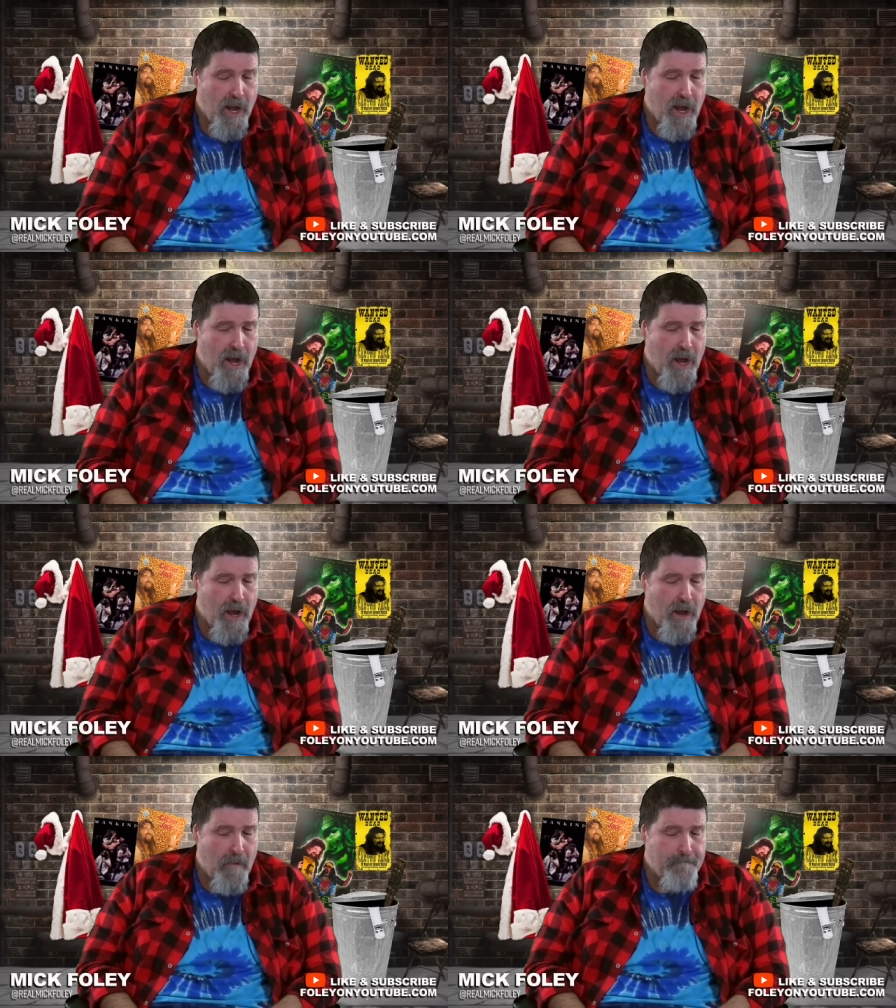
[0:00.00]

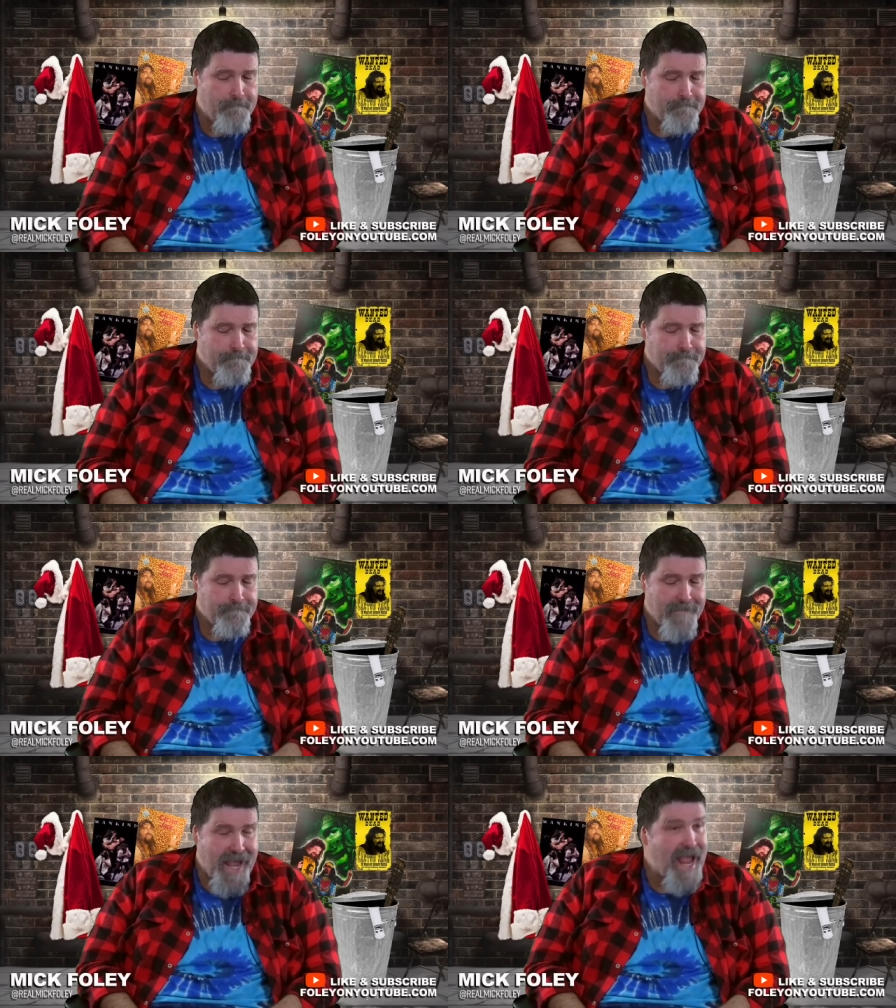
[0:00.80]
Um,
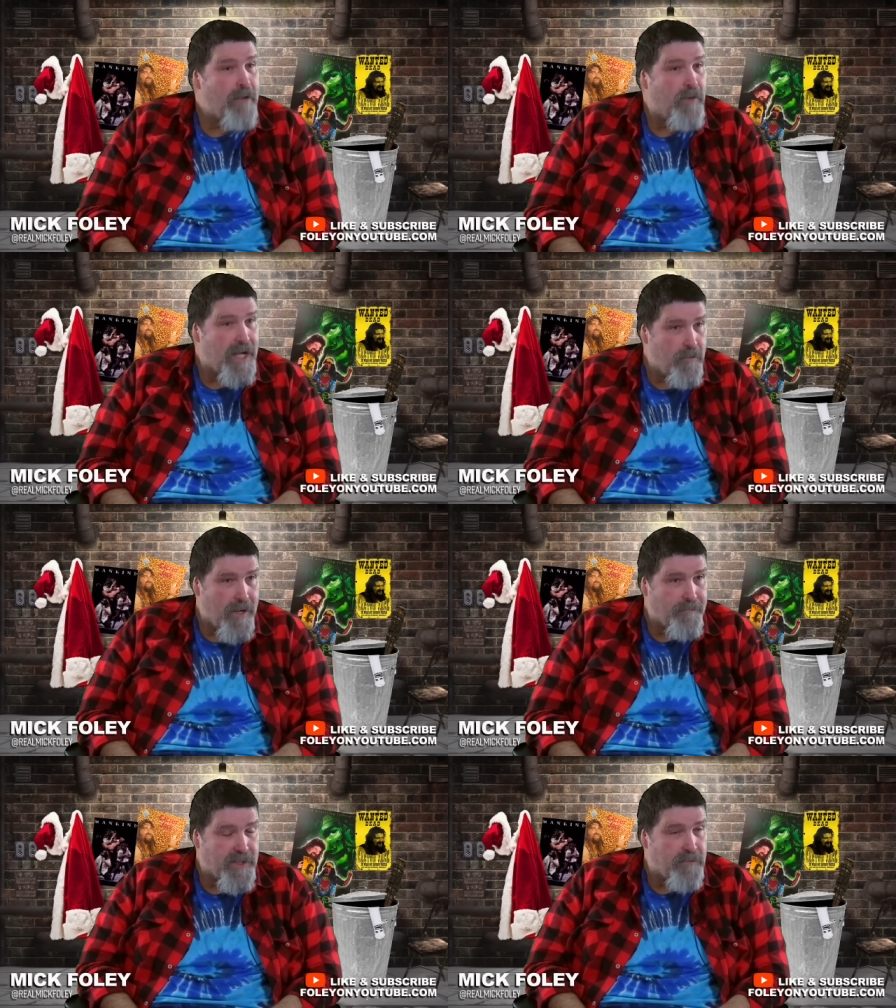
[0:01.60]
and when he went
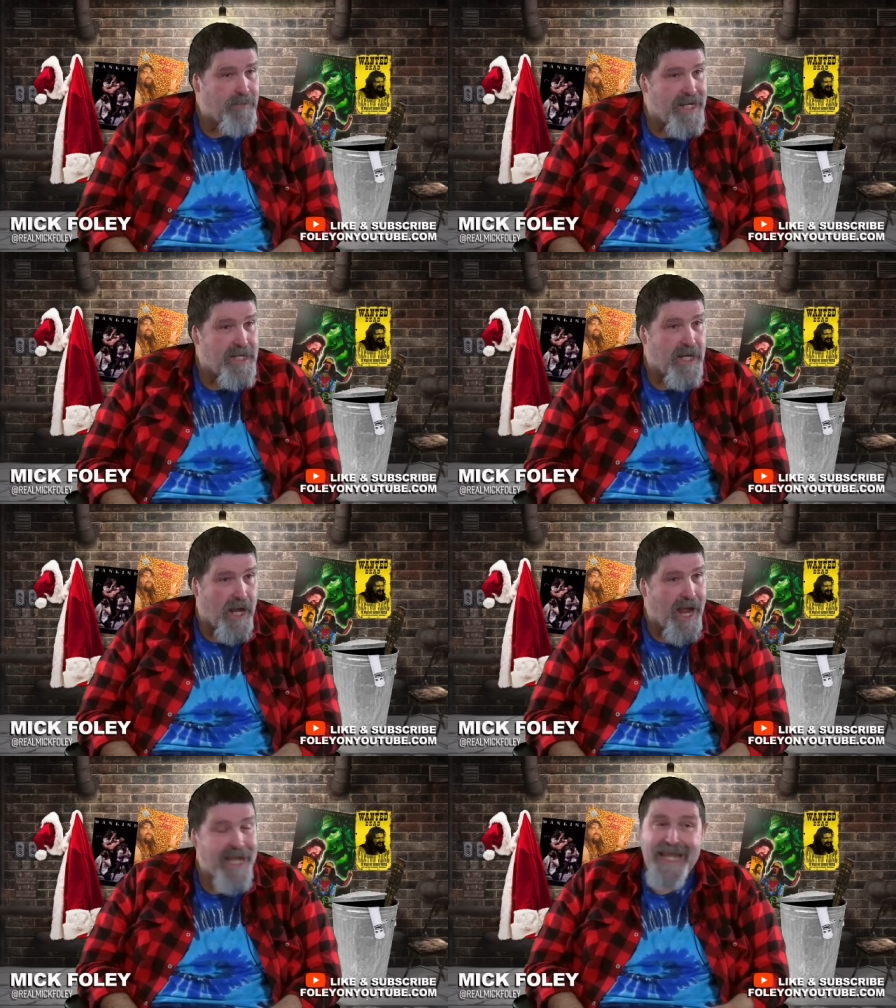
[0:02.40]
up to speak,
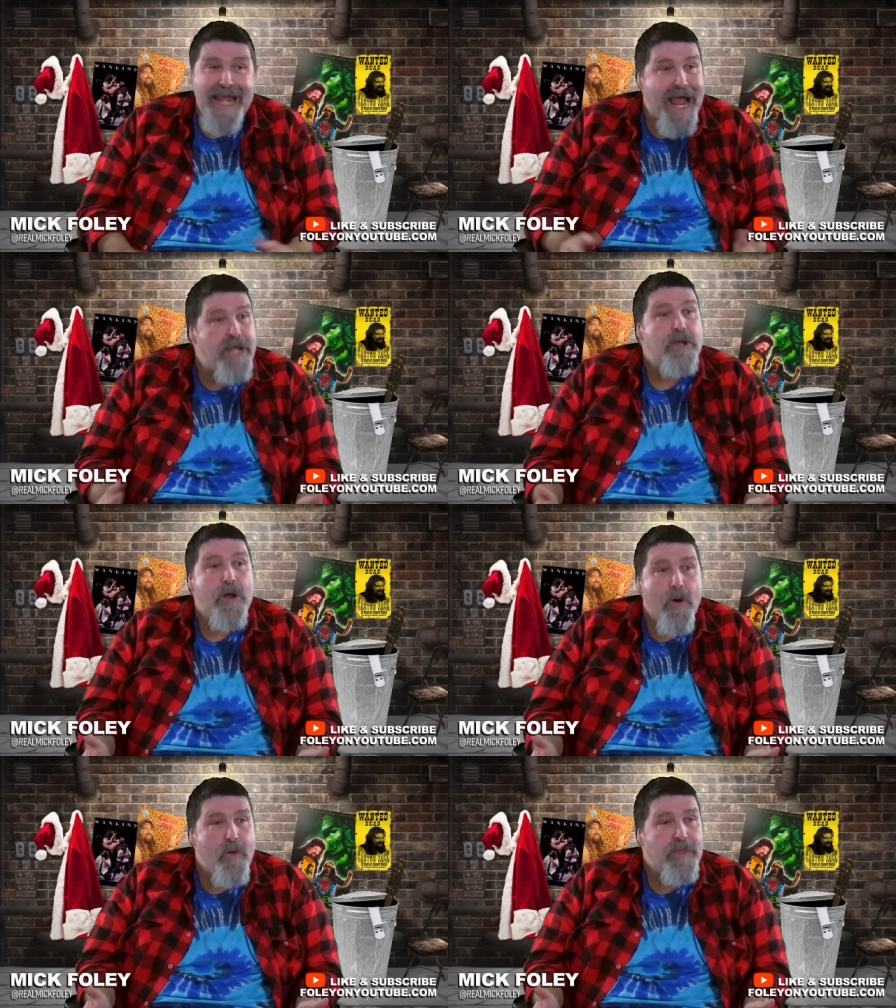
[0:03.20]
I did not
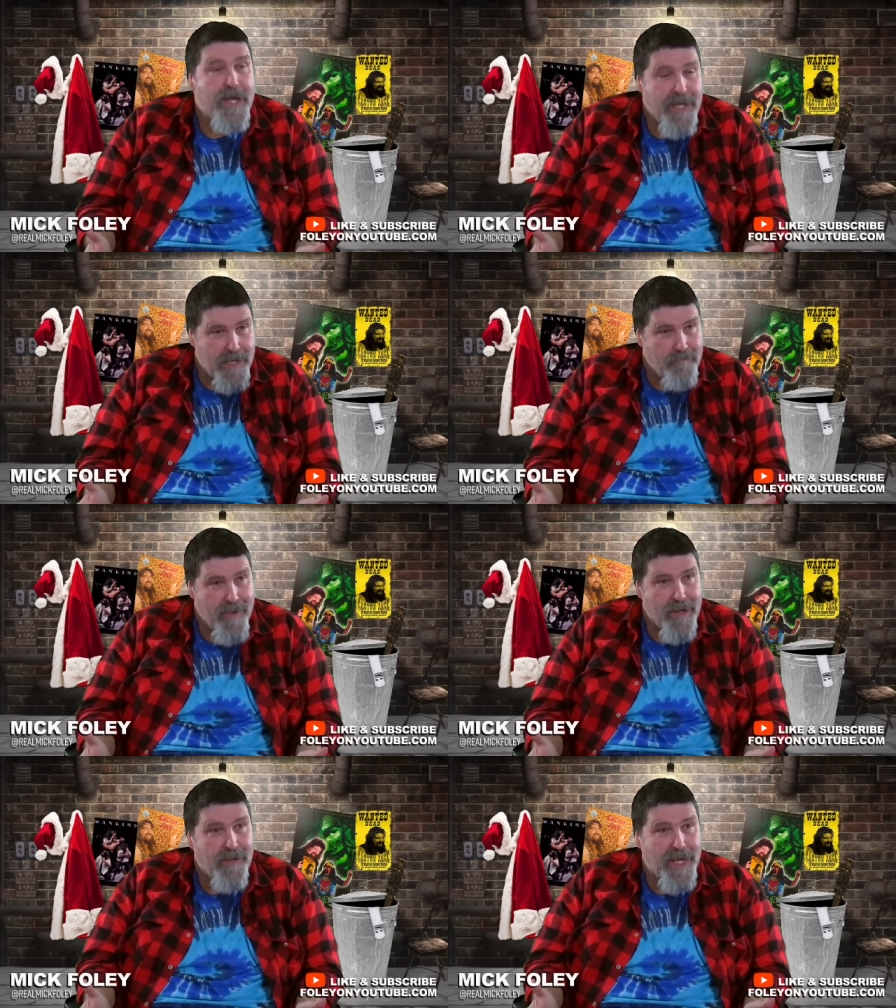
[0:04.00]
know that he'd
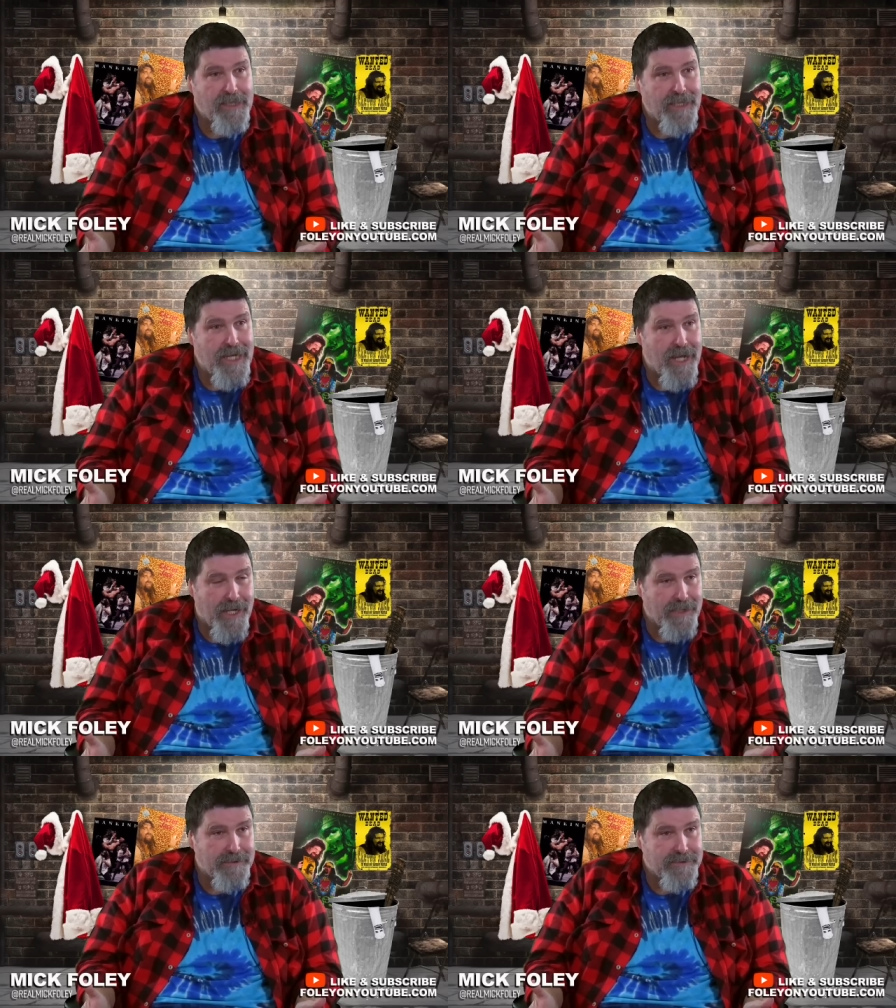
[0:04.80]
been like
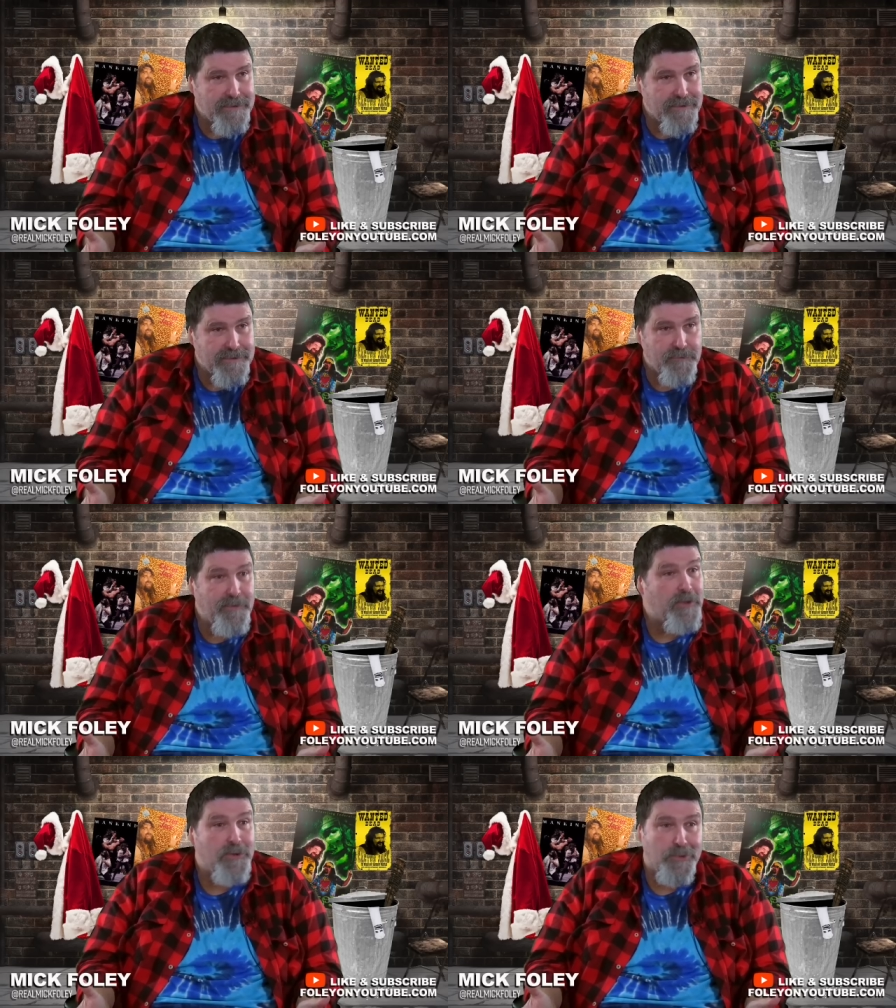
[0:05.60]
Leon's
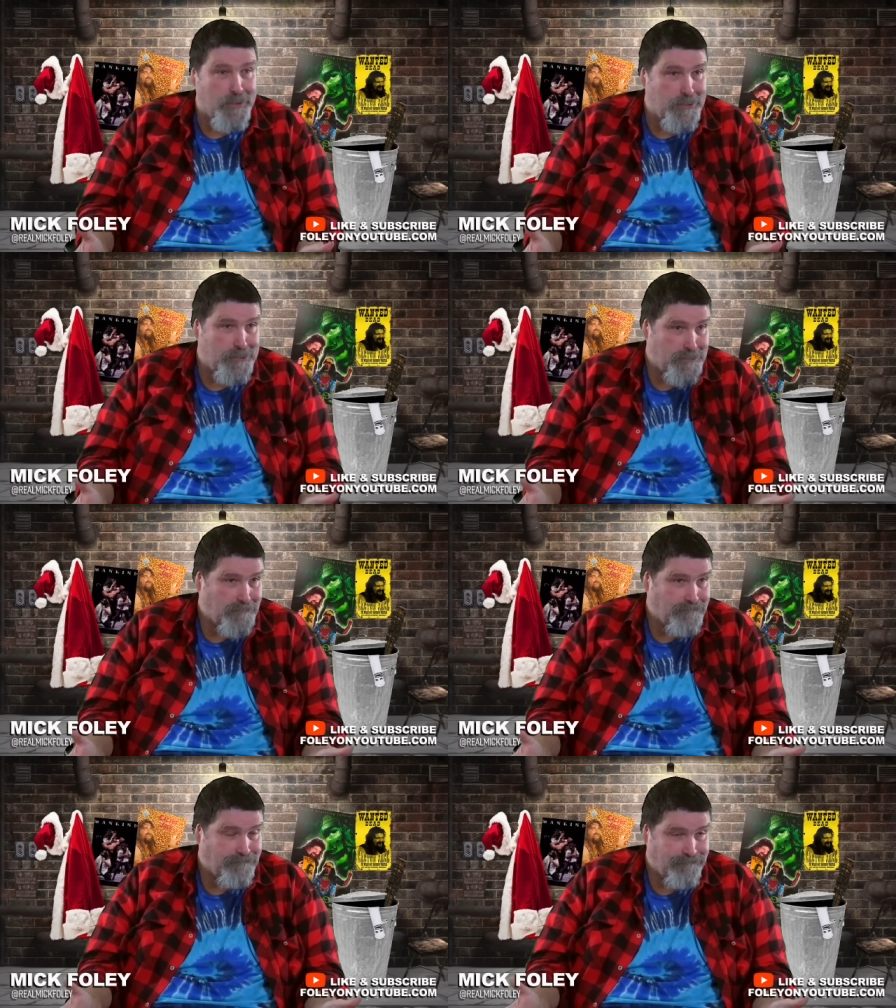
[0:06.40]
spiritual
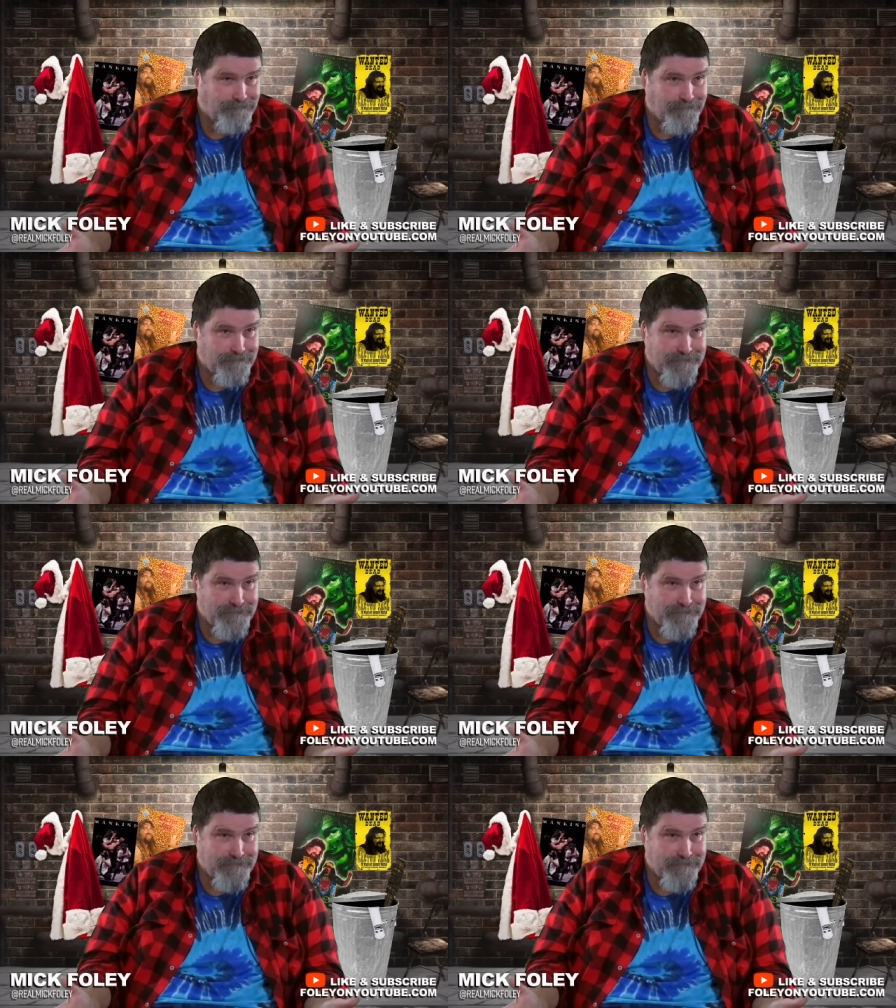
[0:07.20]
wow.